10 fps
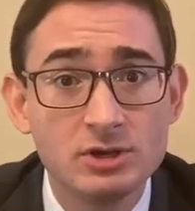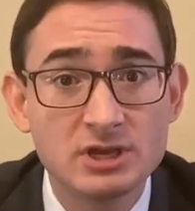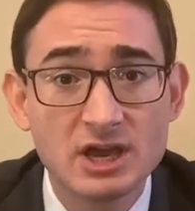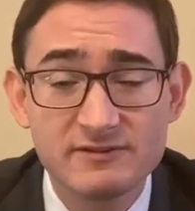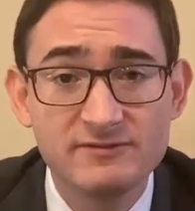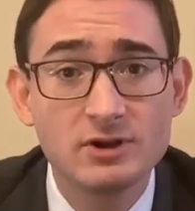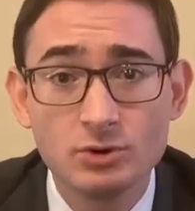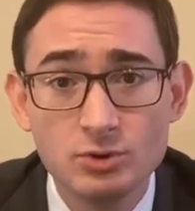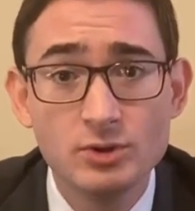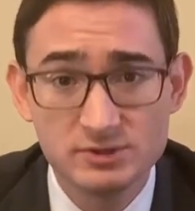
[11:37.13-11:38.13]
You gotta figure
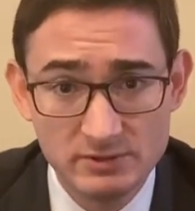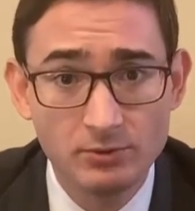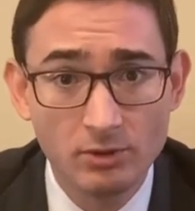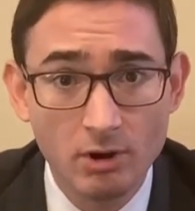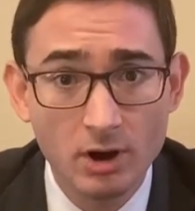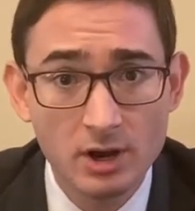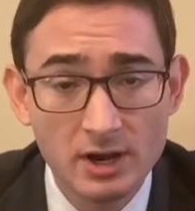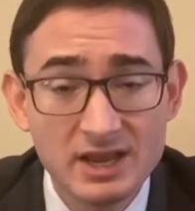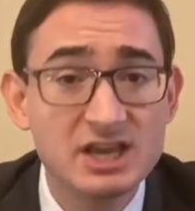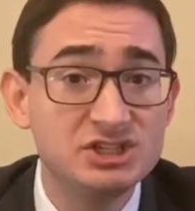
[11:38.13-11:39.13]
who those people are.
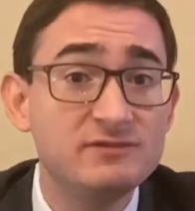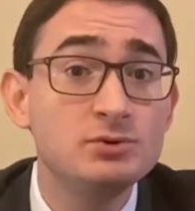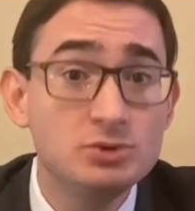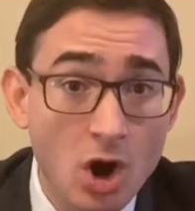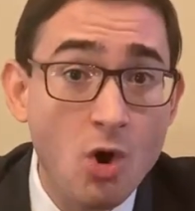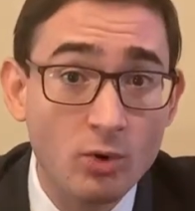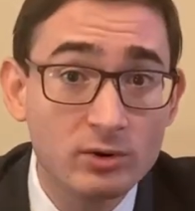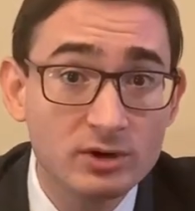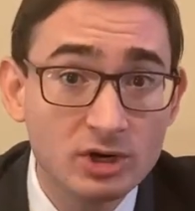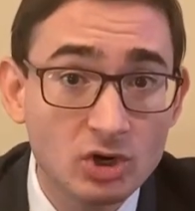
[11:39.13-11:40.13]
Because if you don't,
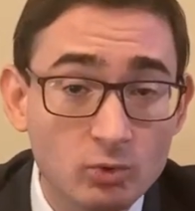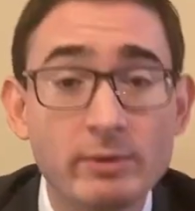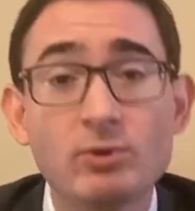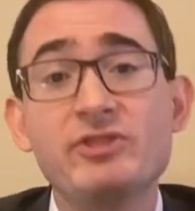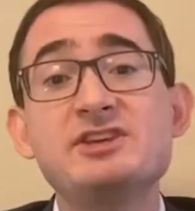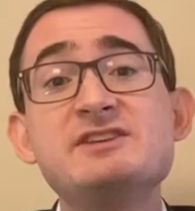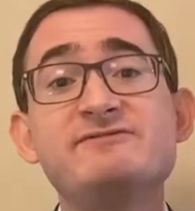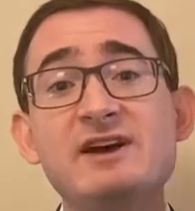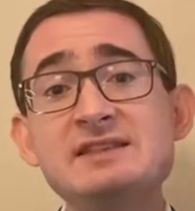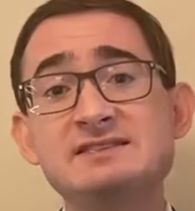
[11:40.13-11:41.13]
remember on the
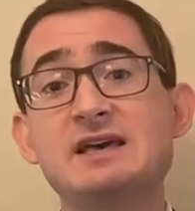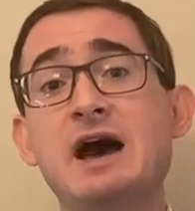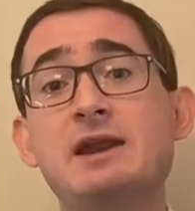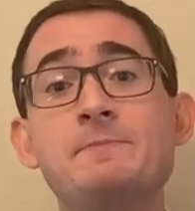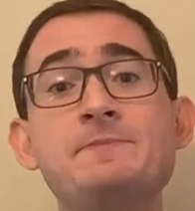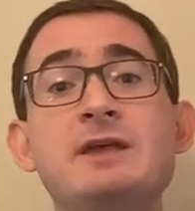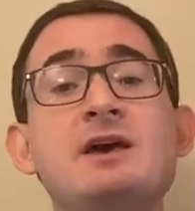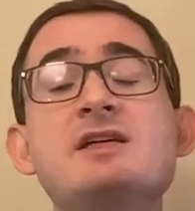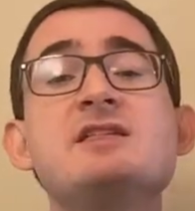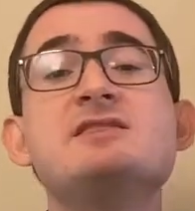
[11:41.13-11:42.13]
defense side,
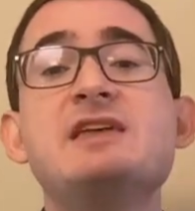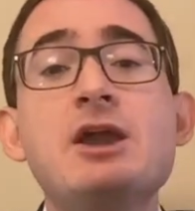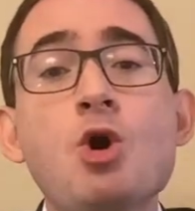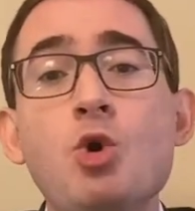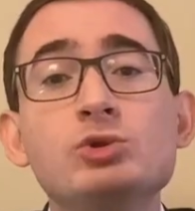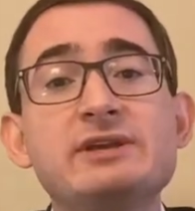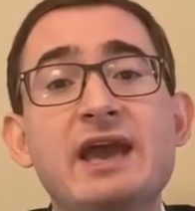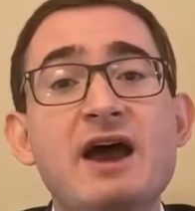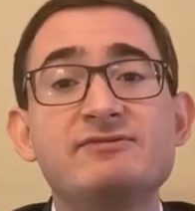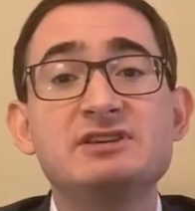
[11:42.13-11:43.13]
they only
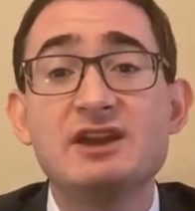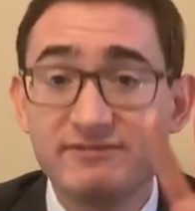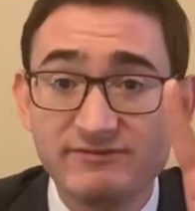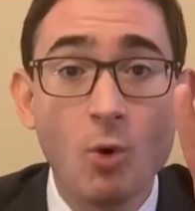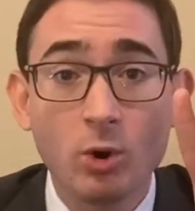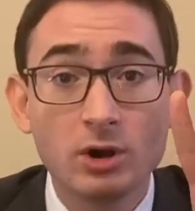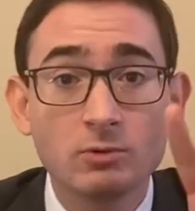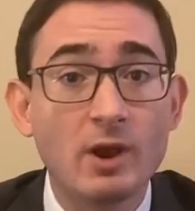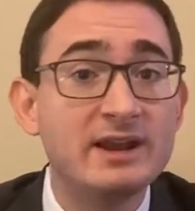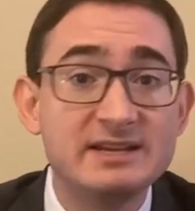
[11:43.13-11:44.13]
have to get 4,
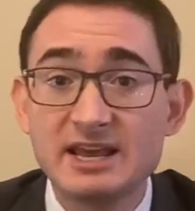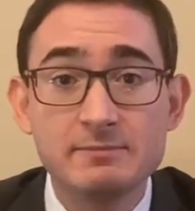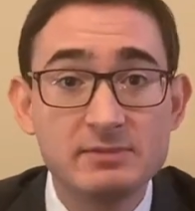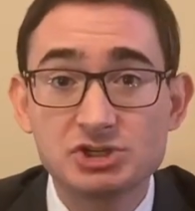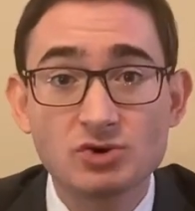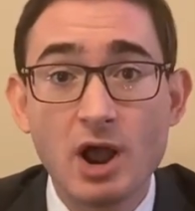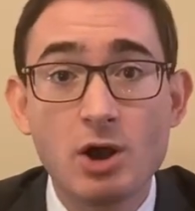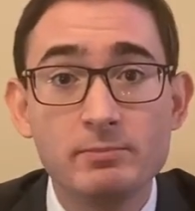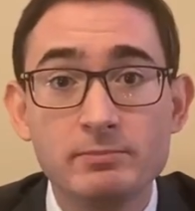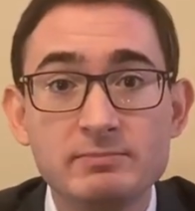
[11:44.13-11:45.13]
right, to get a mistrial,
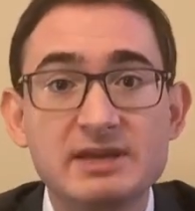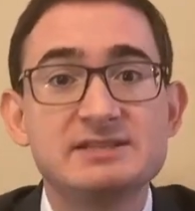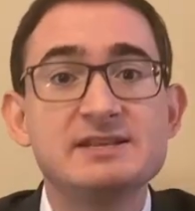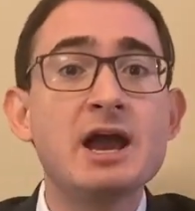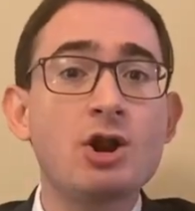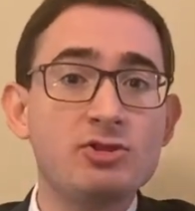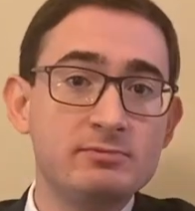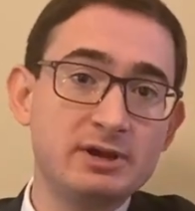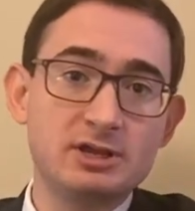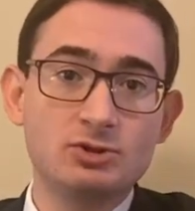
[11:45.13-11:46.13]
because they got all the
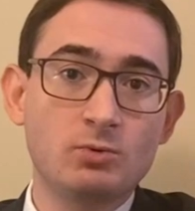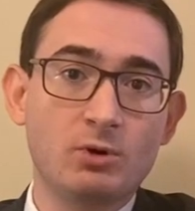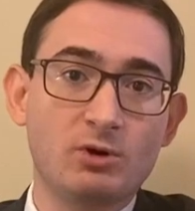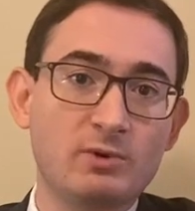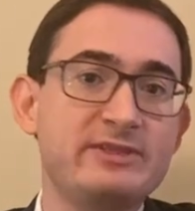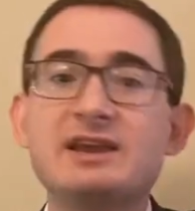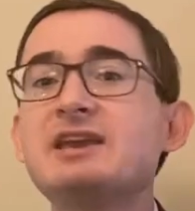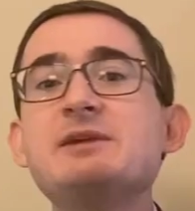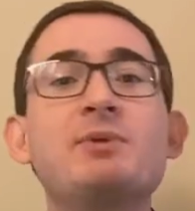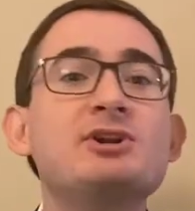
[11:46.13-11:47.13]
money in the world, right? They can
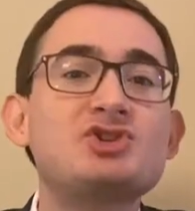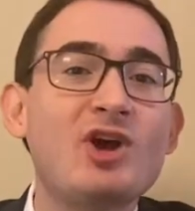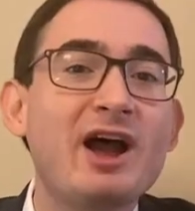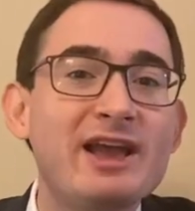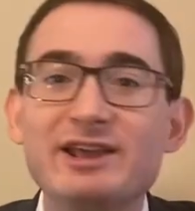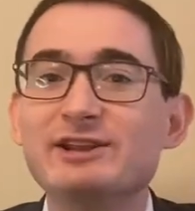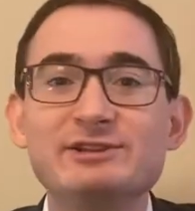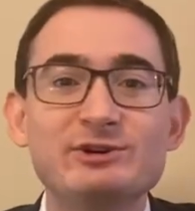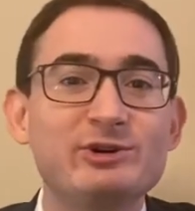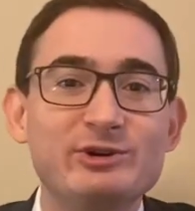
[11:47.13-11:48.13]
keep on trying it
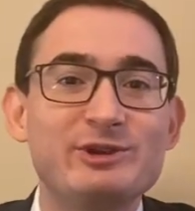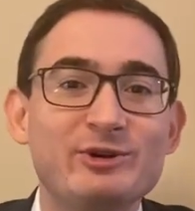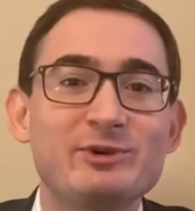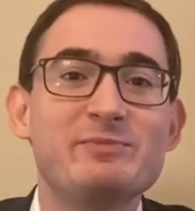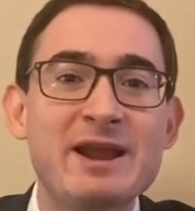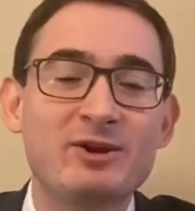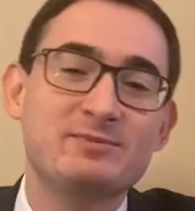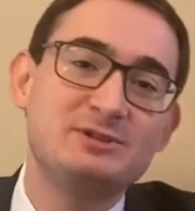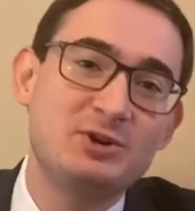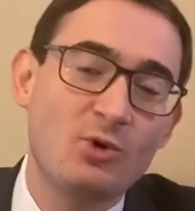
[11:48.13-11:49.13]
until you're in
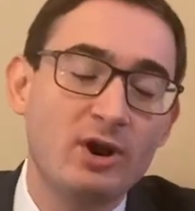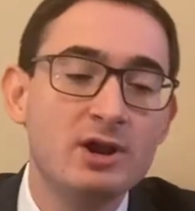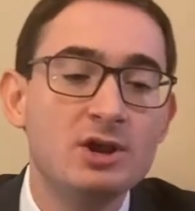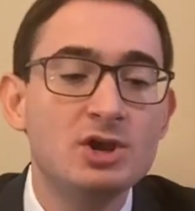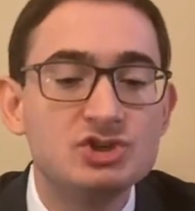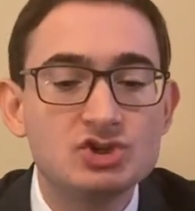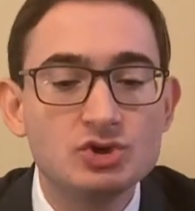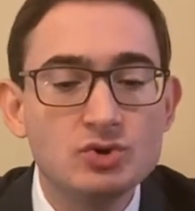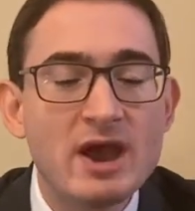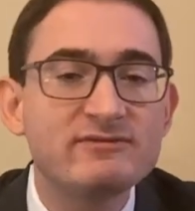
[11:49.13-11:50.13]
bankruptcy court. So
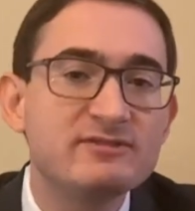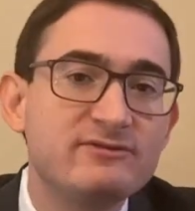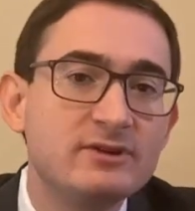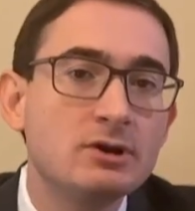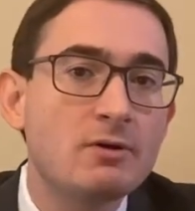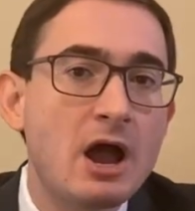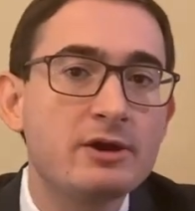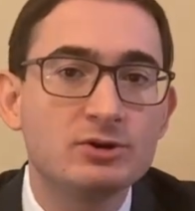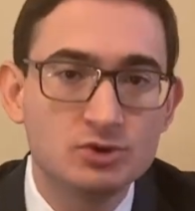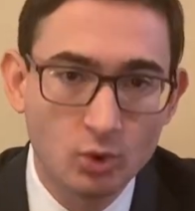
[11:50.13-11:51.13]
you have to figure
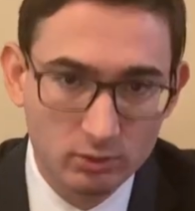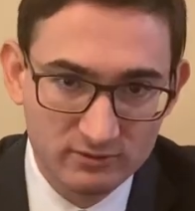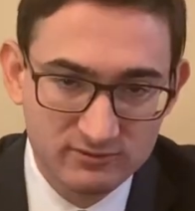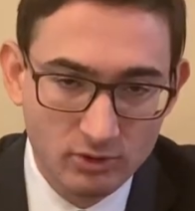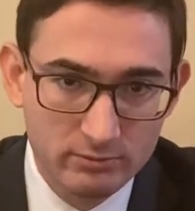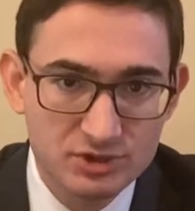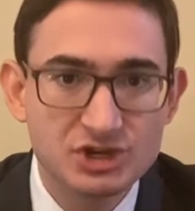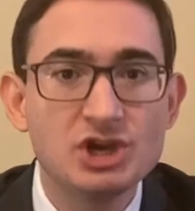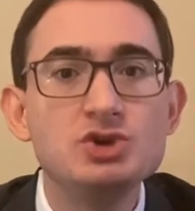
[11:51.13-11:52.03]
out your tort reformers.